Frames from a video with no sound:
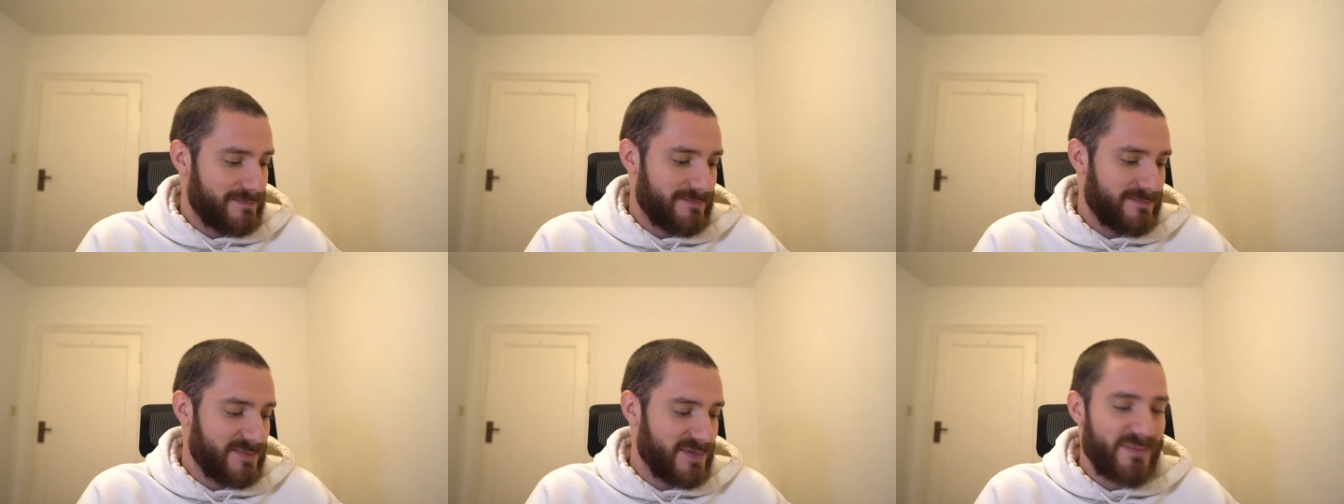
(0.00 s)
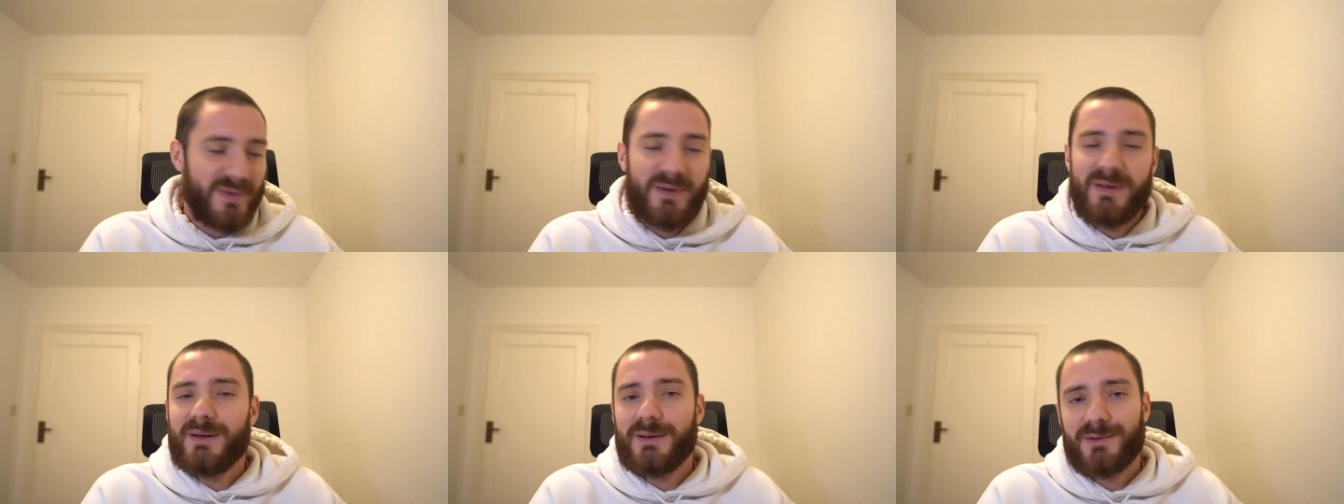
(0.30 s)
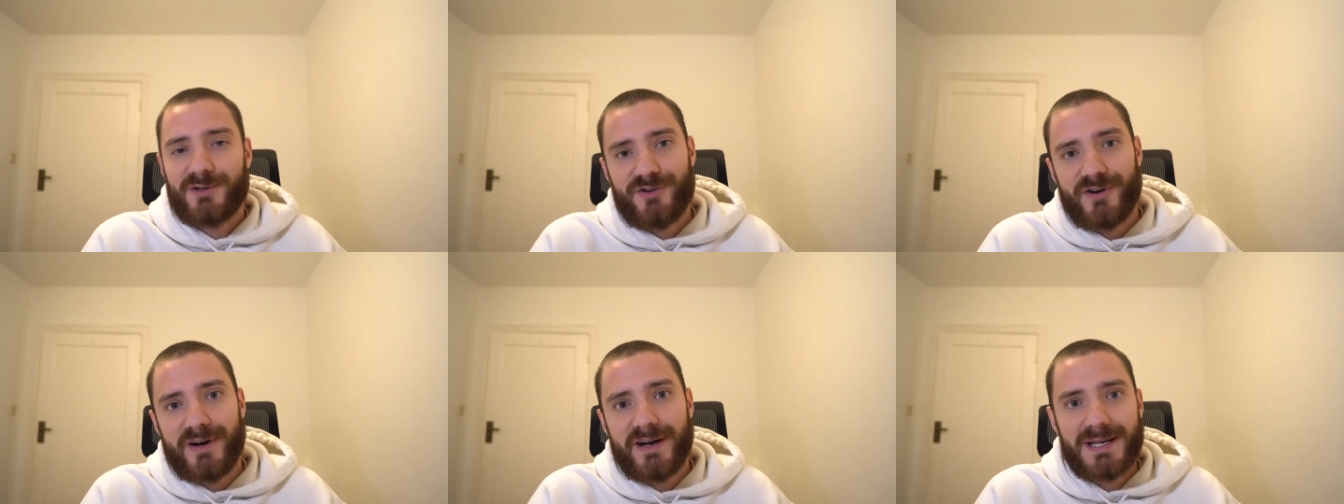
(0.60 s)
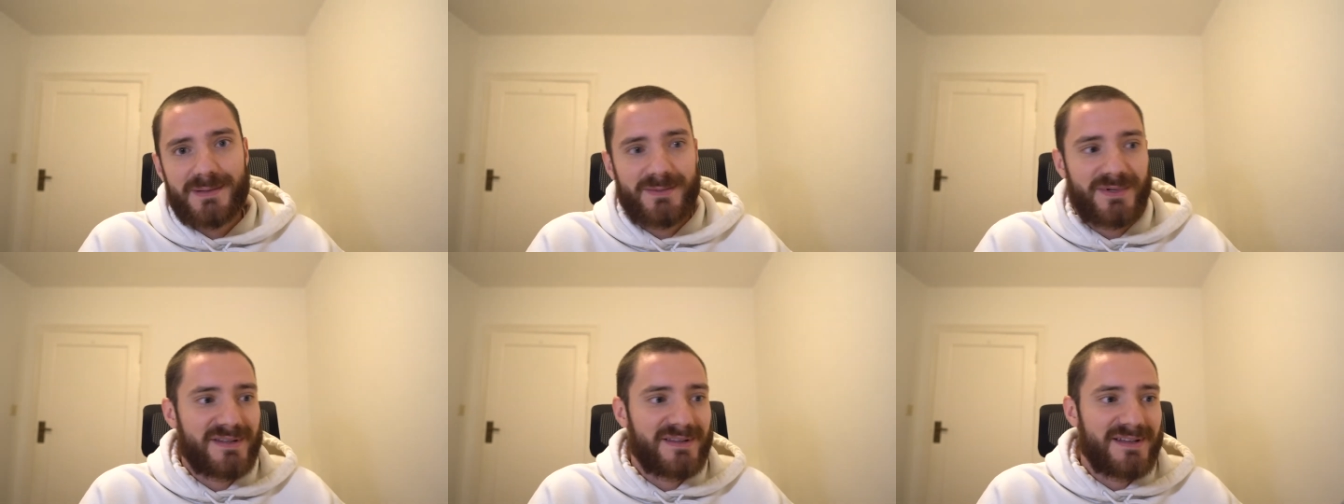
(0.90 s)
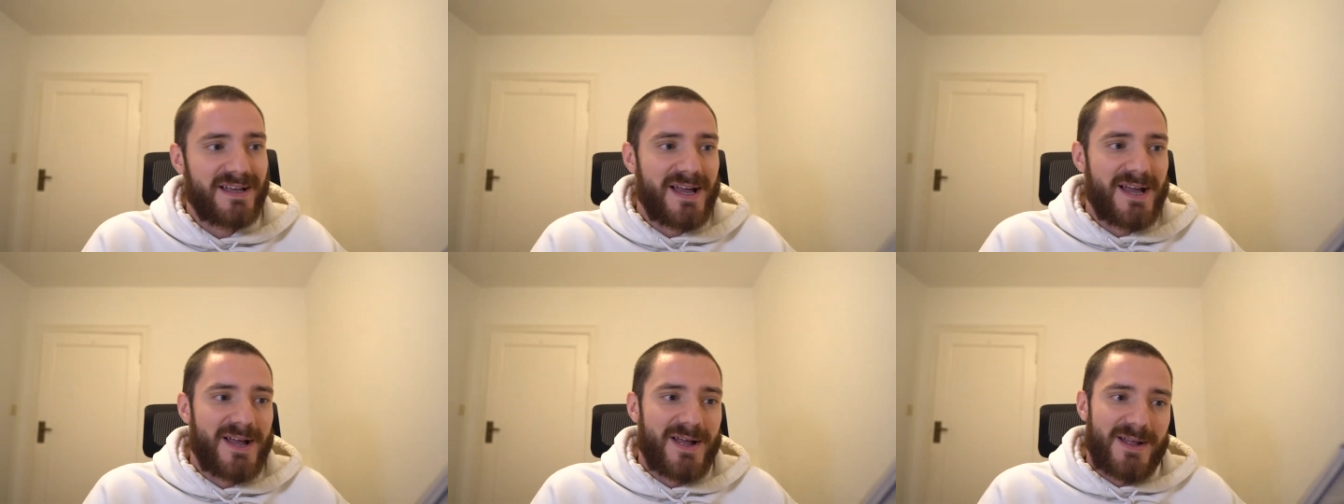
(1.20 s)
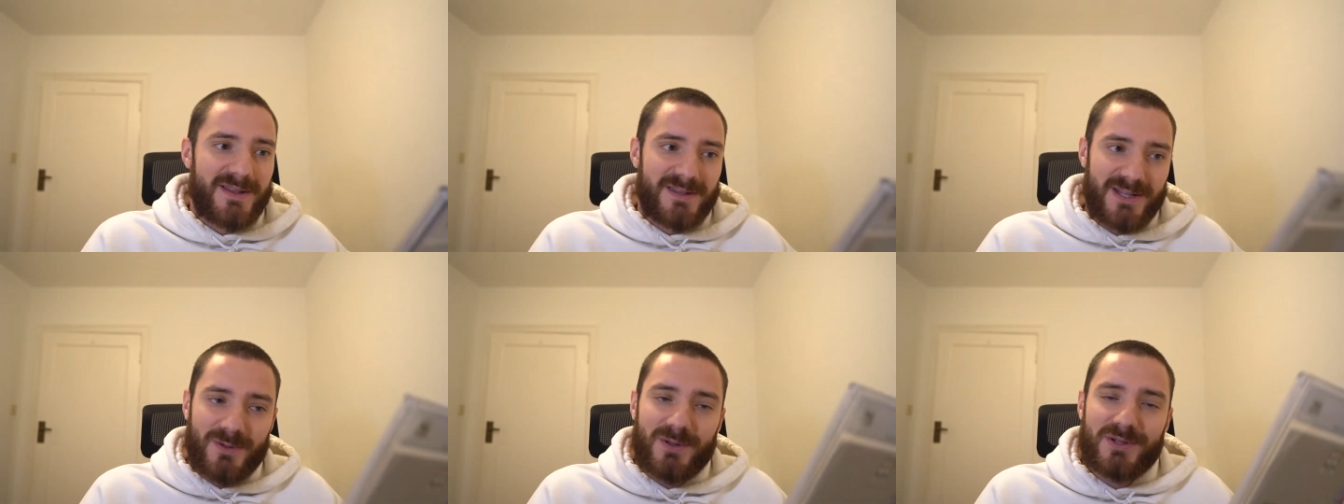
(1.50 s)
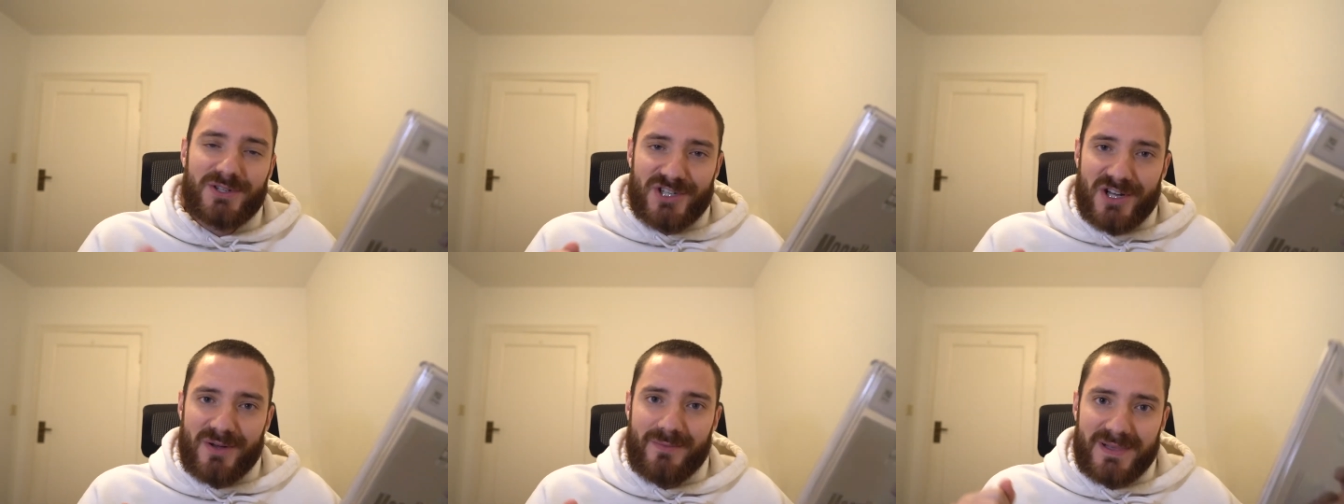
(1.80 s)
they may not cry, but they will
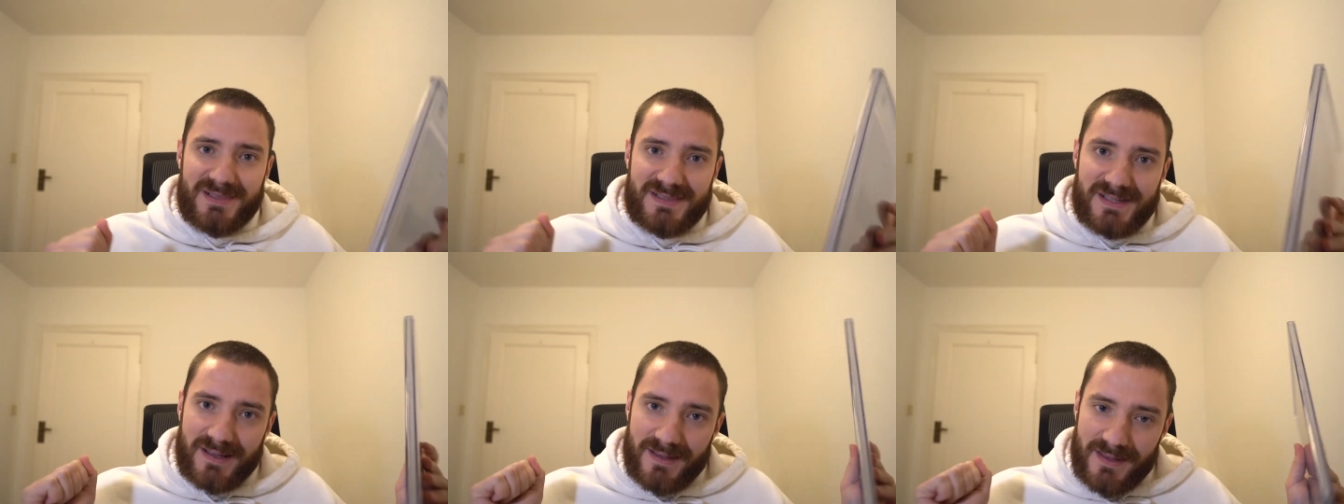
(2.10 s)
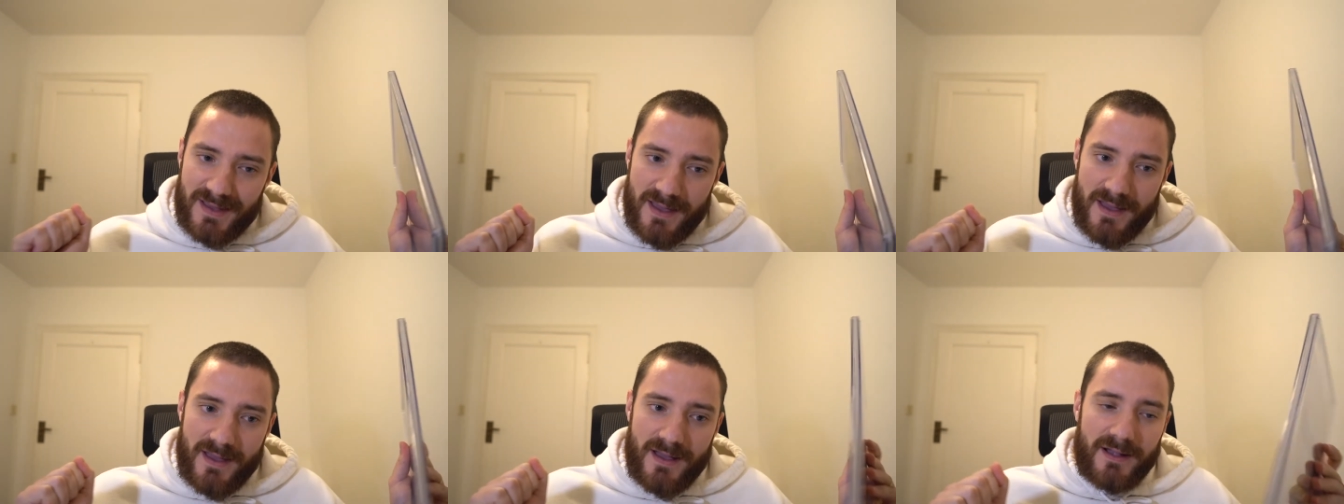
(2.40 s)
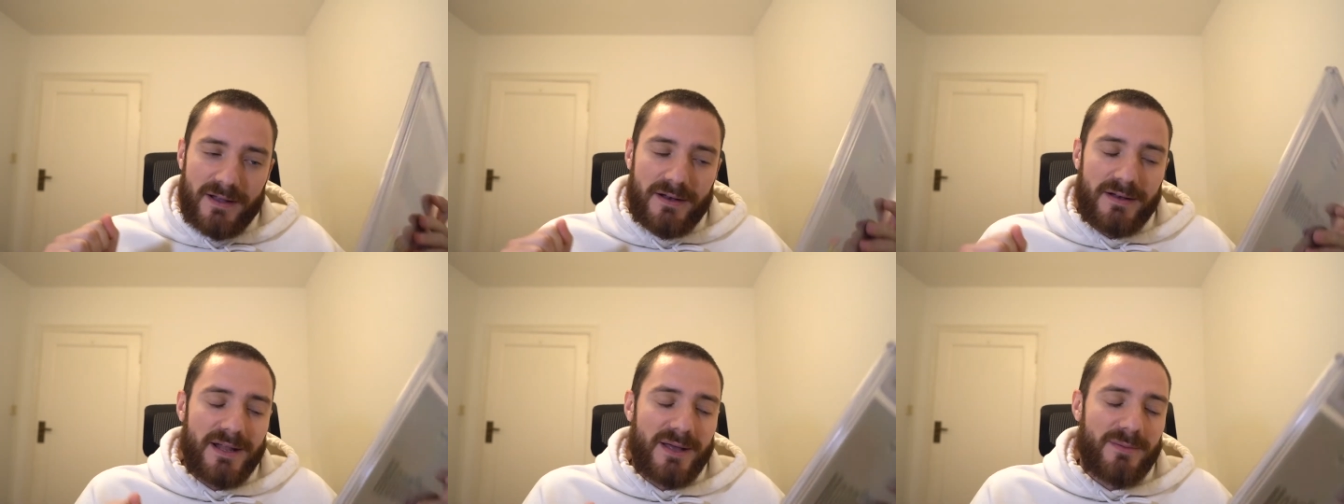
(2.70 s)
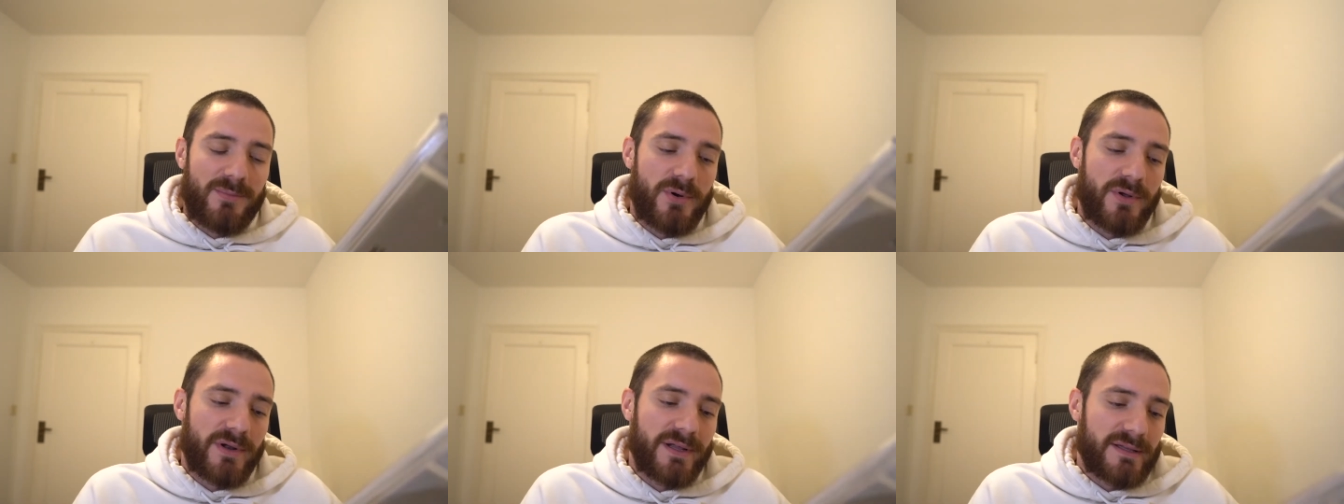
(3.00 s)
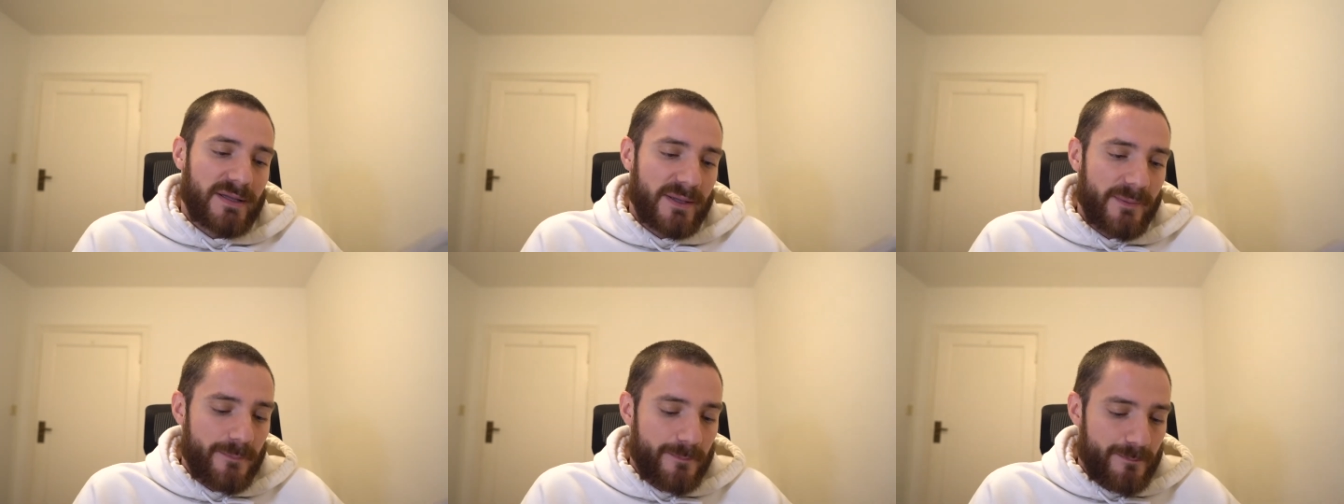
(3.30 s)
jump and say, yeah, I got a 9.8.